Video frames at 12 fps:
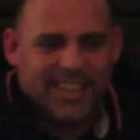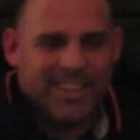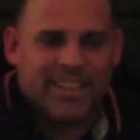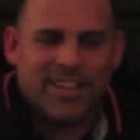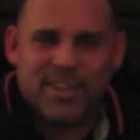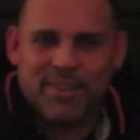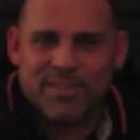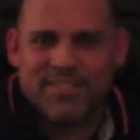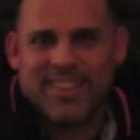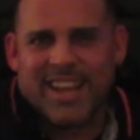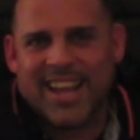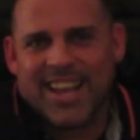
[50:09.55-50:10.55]
He covers
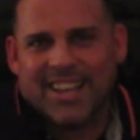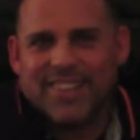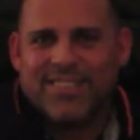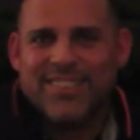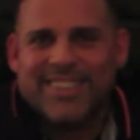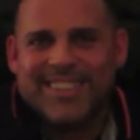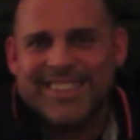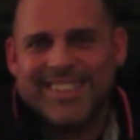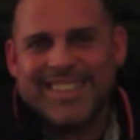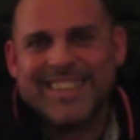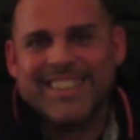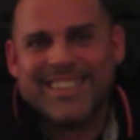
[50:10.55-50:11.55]
that angle,
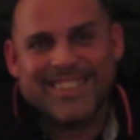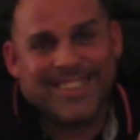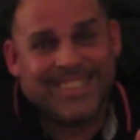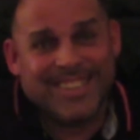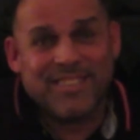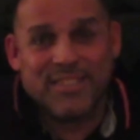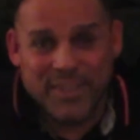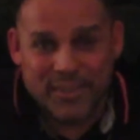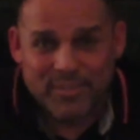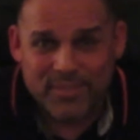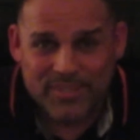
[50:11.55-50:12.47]
and it's tough.